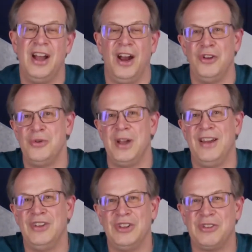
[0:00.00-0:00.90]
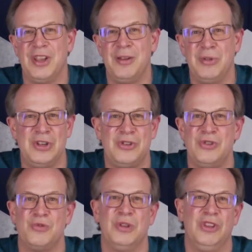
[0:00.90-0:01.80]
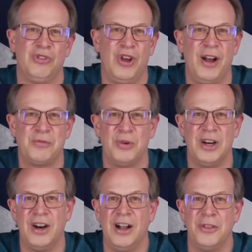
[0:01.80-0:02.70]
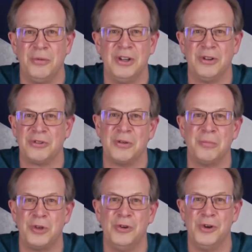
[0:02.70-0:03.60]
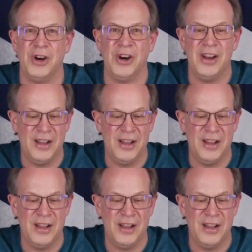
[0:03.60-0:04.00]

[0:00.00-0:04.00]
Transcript: Are you having the same issues with the software on the Windows computer?